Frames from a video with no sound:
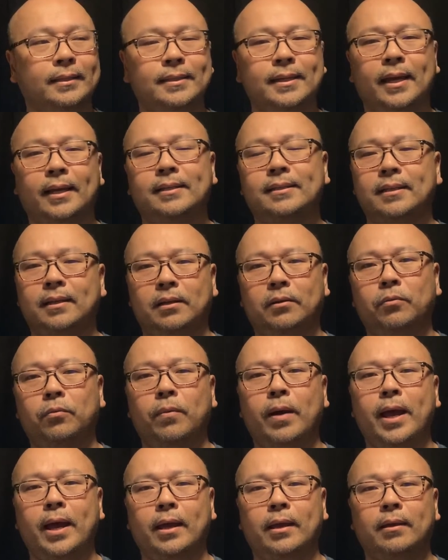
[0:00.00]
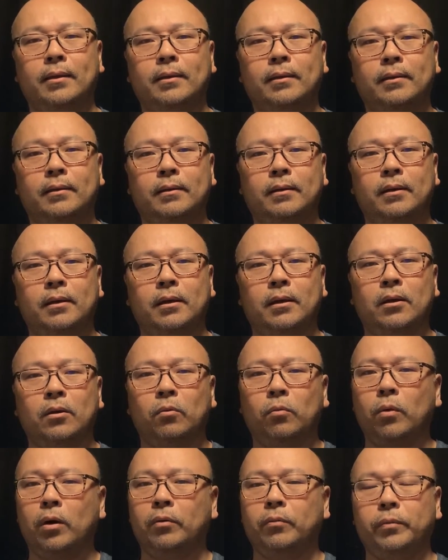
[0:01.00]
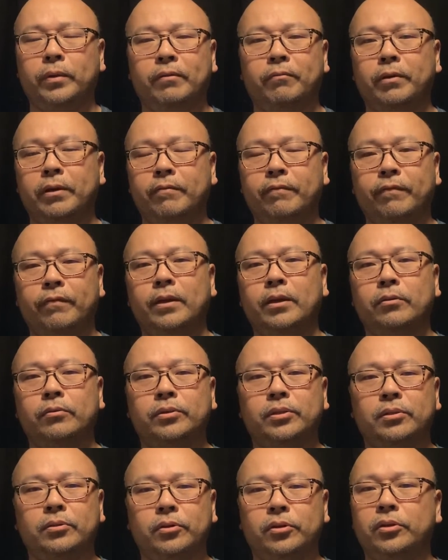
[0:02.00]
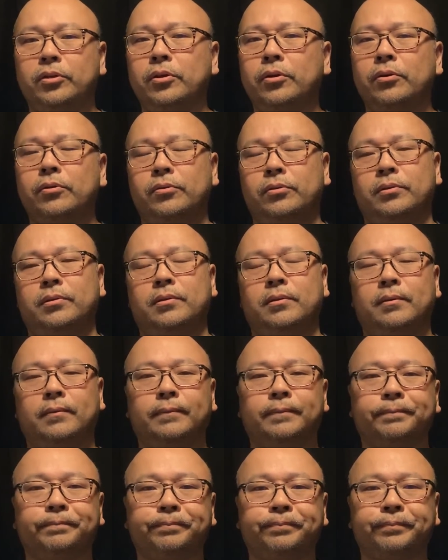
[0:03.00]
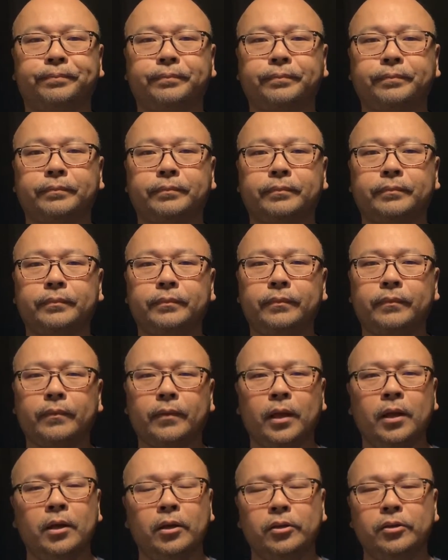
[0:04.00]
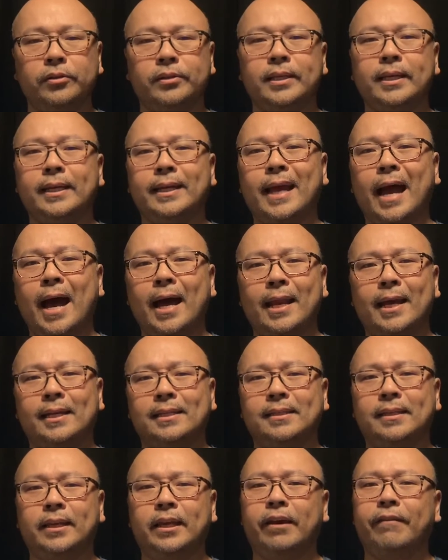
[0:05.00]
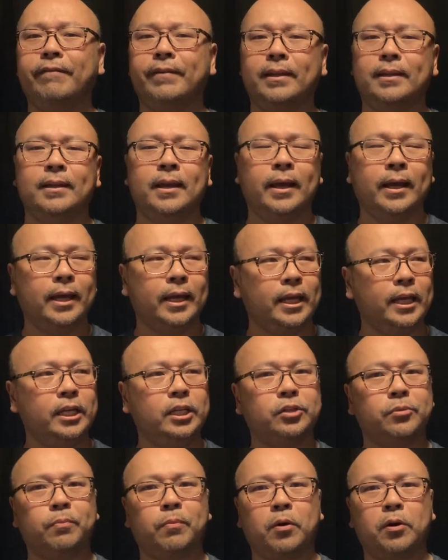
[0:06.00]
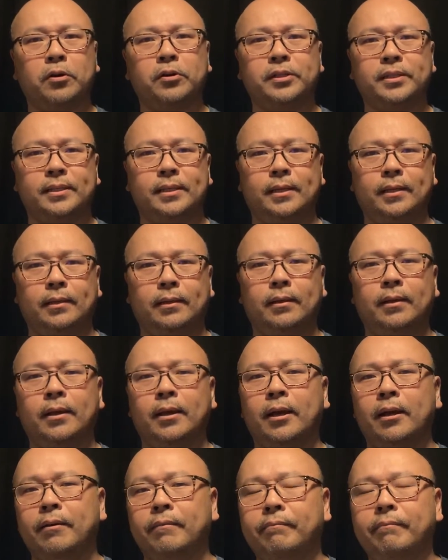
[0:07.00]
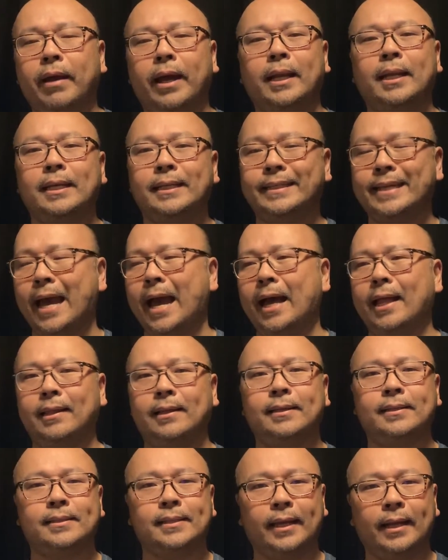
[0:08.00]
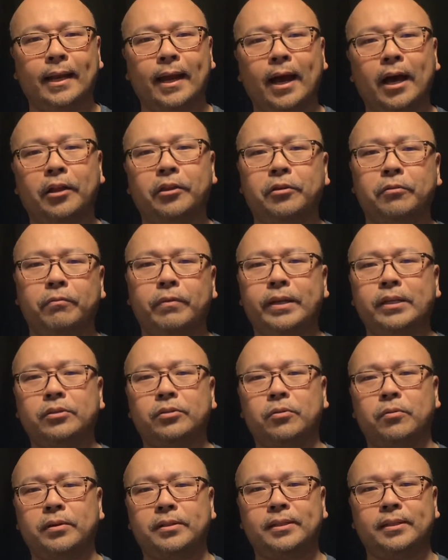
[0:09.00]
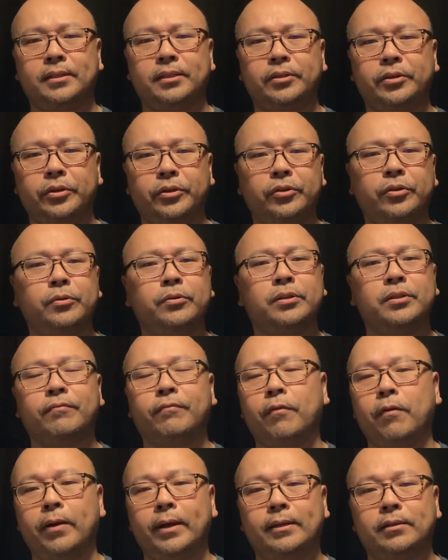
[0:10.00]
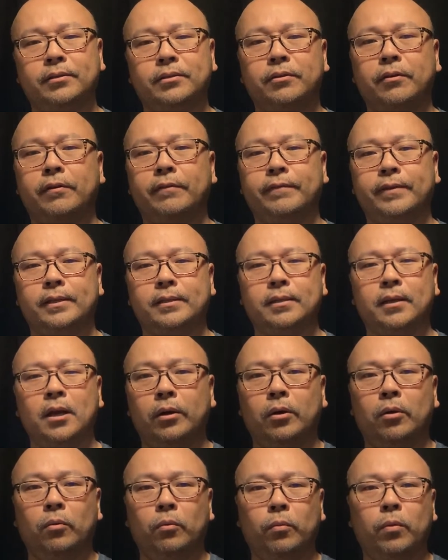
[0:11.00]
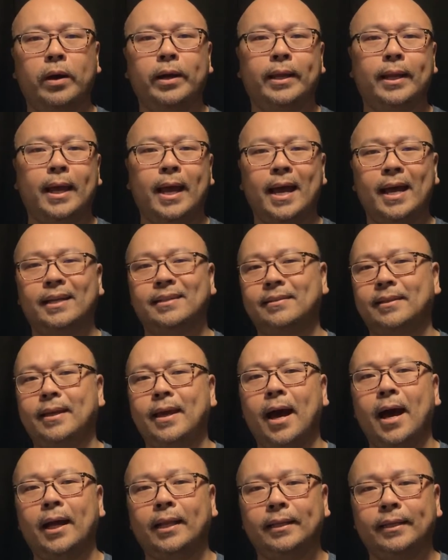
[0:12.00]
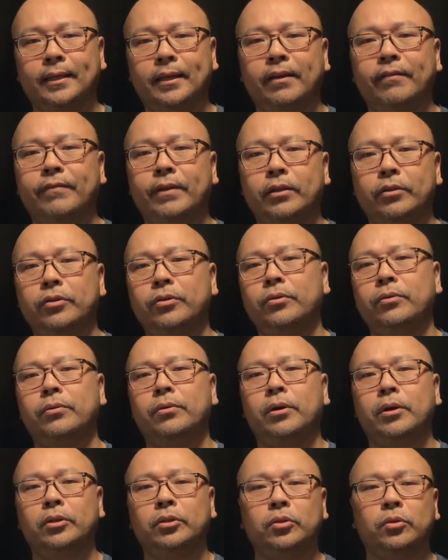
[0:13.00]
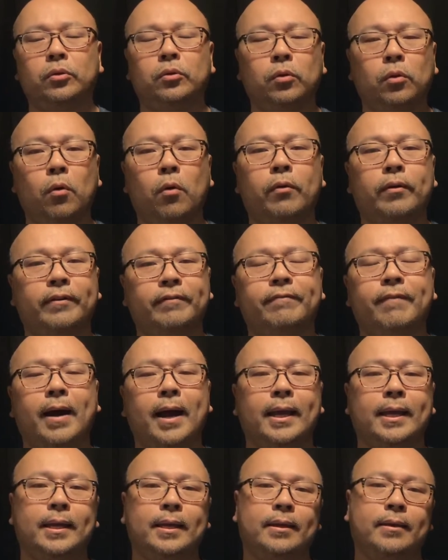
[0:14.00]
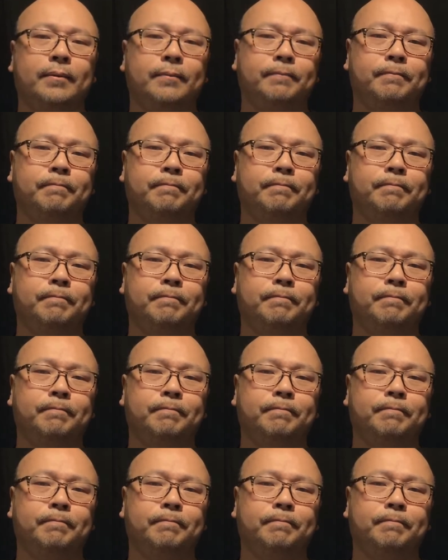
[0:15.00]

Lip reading: takes it away, what we refuse to use. You see, God has given each person many talents and other resources to use for his service. What has God given you to glorify him?